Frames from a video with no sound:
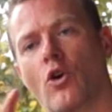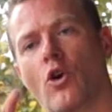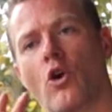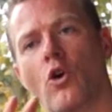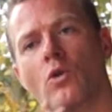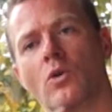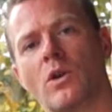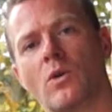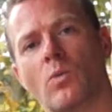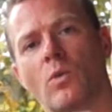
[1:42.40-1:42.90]

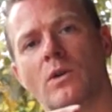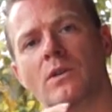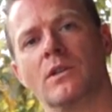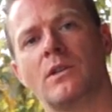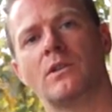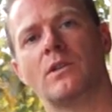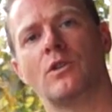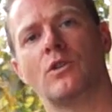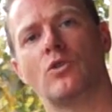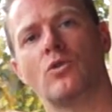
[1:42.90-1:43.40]
all you're
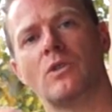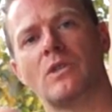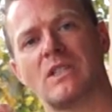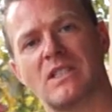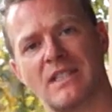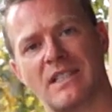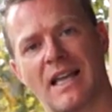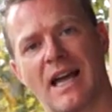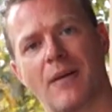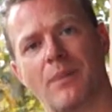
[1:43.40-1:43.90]
wanting to do is
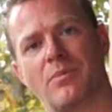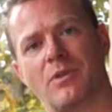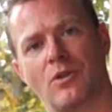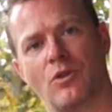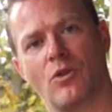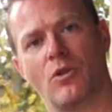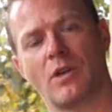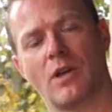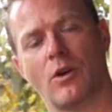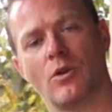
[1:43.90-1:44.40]
snap the
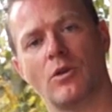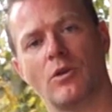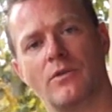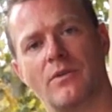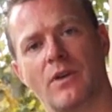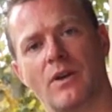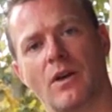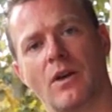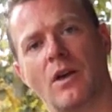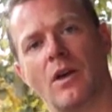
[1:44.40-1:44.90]
dog out
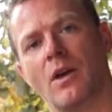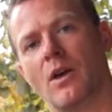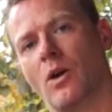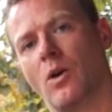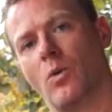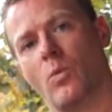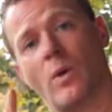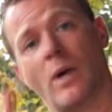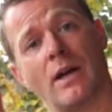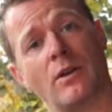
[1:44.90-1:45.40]
of it,
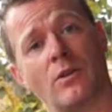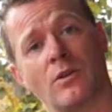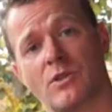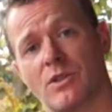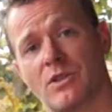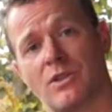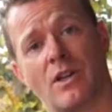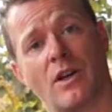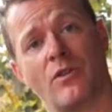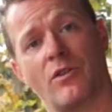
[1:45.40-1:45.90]
why not
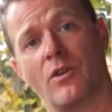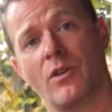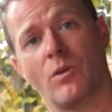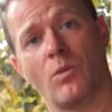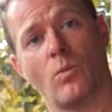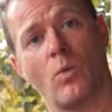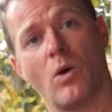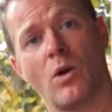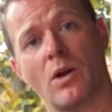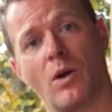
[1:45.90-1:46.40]
just turn around
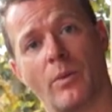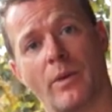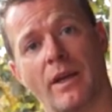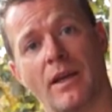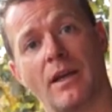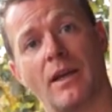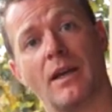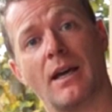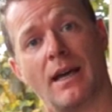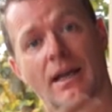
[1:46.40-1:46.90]
and walk
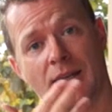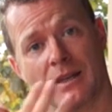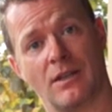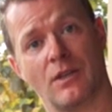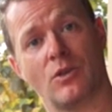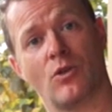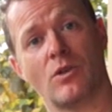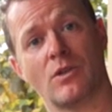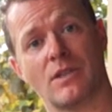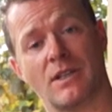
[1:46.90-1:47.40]
away and get
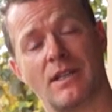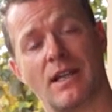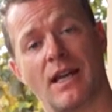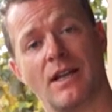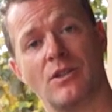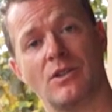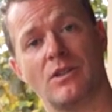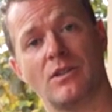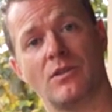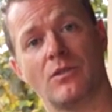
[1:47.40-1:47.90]
the dog's
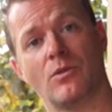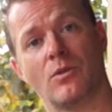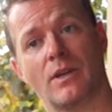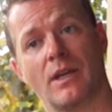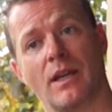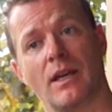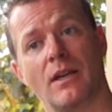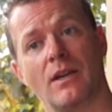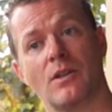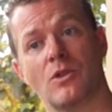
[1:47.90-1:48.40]
attention?
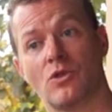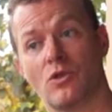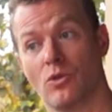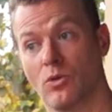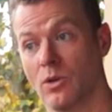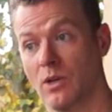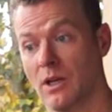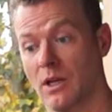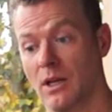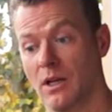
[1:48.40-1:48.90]
Okay,
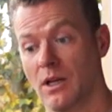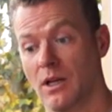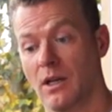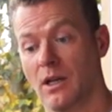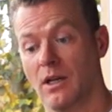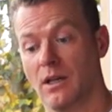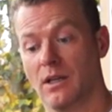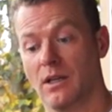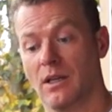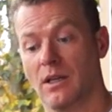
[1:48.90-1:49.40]
so
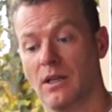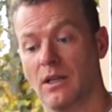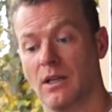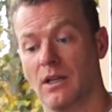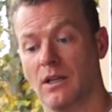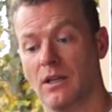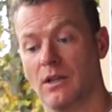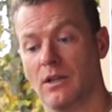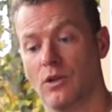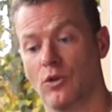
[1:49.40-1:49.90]

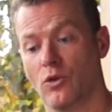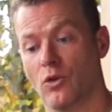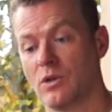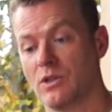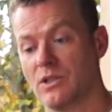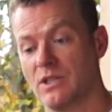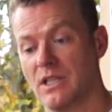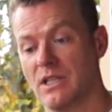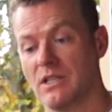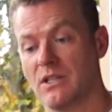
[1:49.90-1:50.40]
the
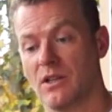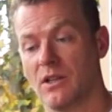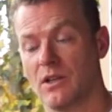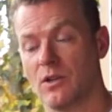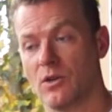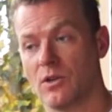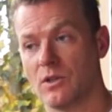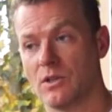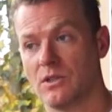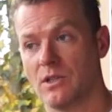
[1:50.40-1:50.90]
dog sees the
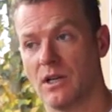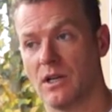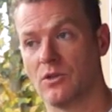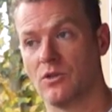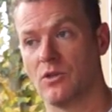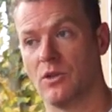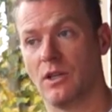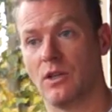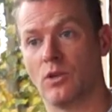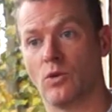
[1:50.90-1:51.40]
other dog and
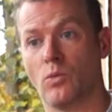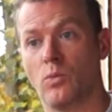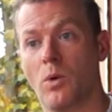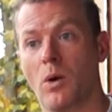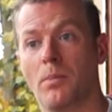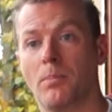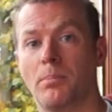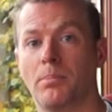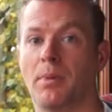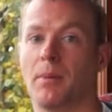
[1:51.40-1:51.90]
starts doing it, and you go
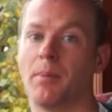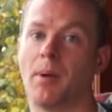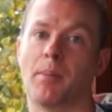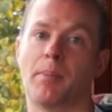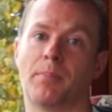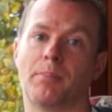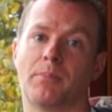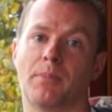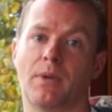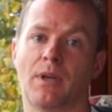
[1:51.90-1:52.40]
whoop, whoop,
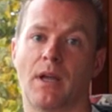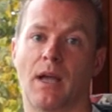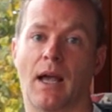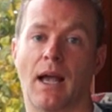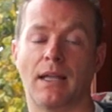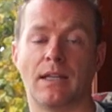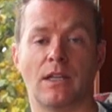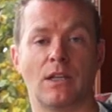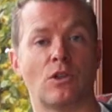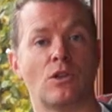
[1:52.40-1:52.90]
whoop,
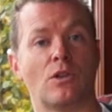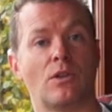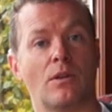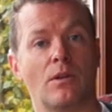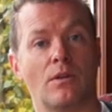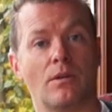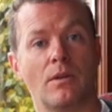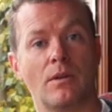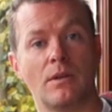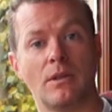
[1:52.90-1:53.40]
and
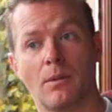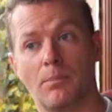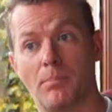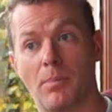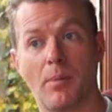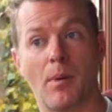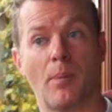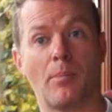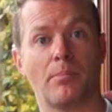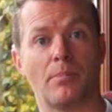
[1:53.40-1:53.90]
you're
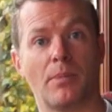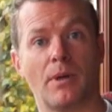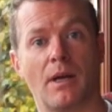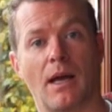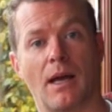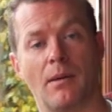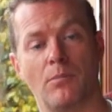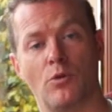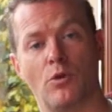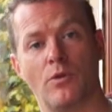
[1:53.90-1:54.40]
whoop, whoop,
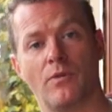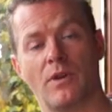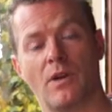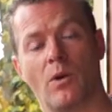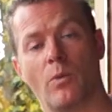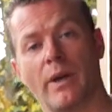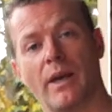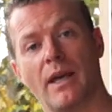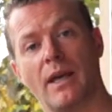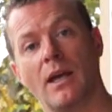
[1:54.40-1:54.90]
and moving
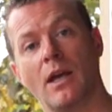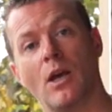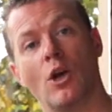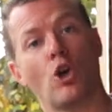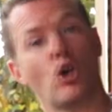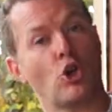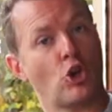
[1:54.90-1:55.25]
away